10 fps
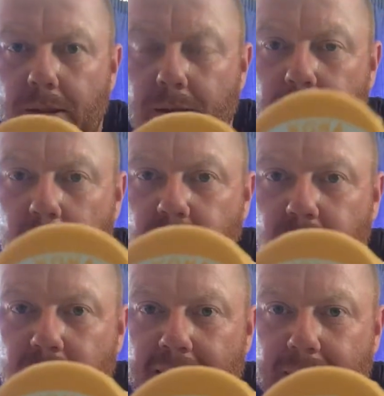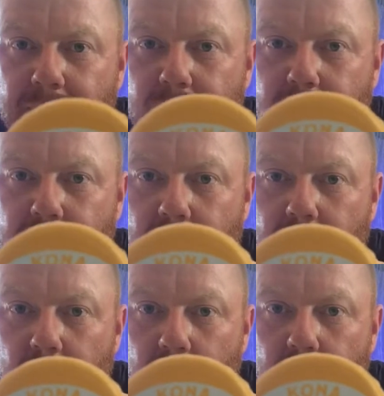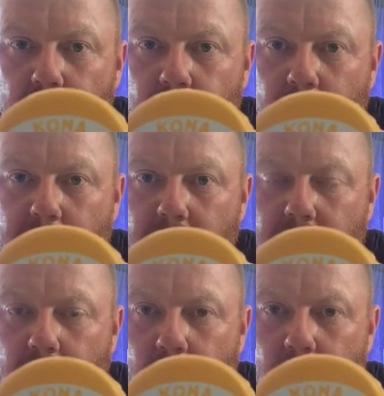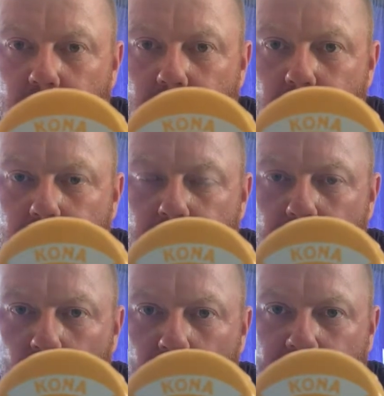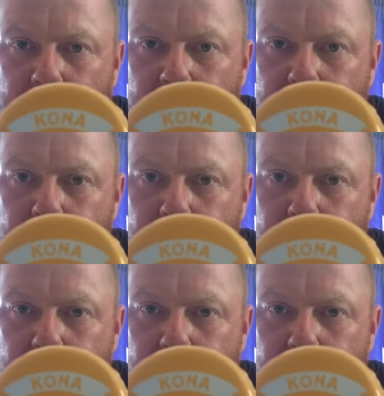bottle cap, the KONA Brewing Co. bottle cap.